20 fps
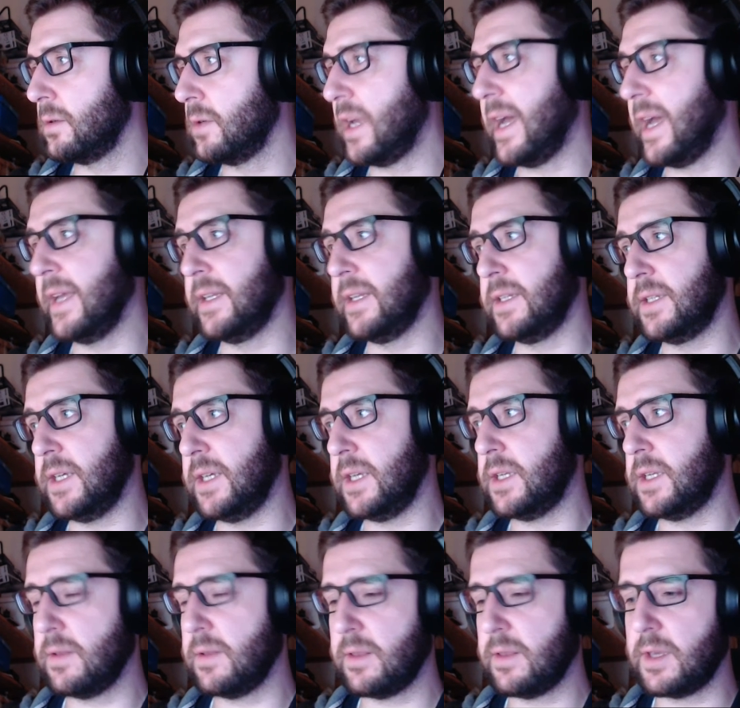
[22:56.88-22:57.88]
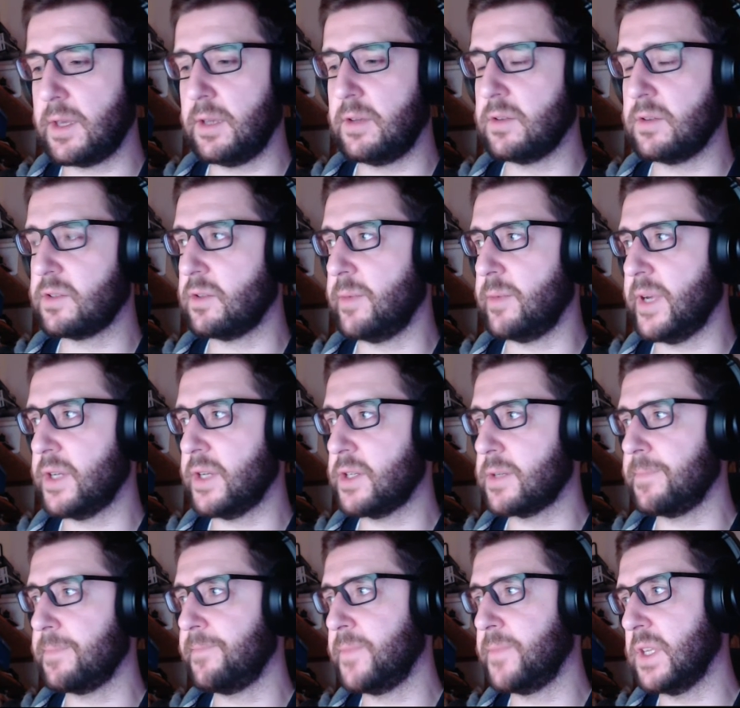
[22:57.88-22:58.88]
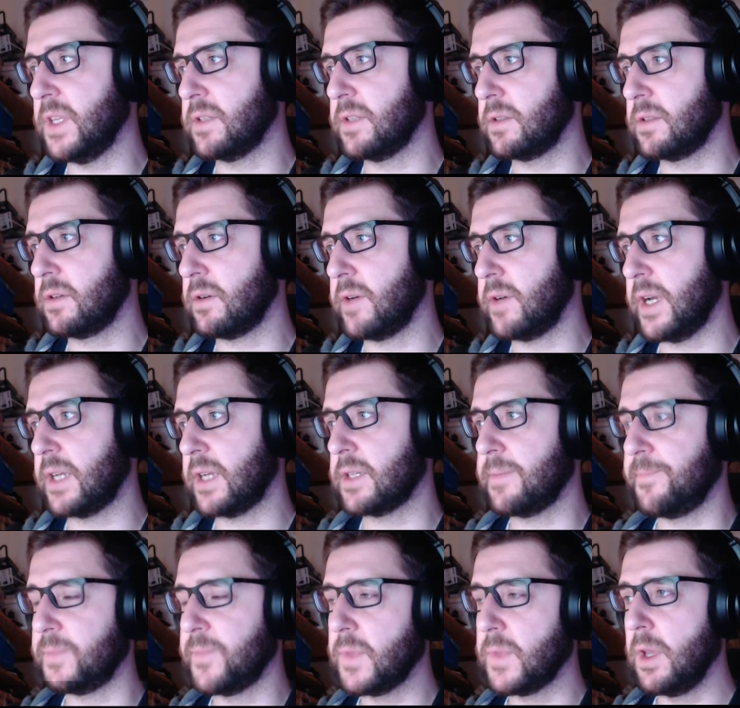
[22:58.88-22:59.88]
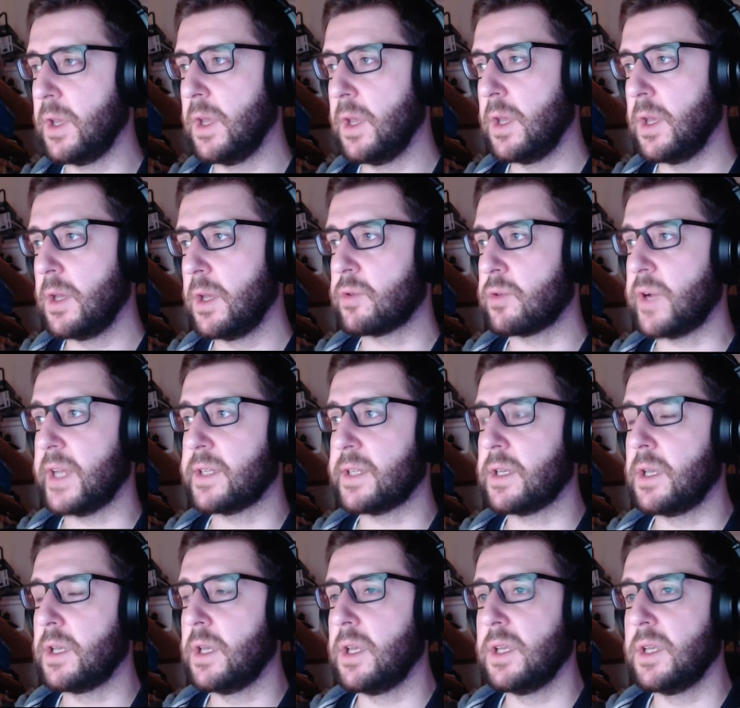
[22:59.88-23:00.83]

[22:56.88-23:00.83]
I did. Thank you so much. This is correct. Right.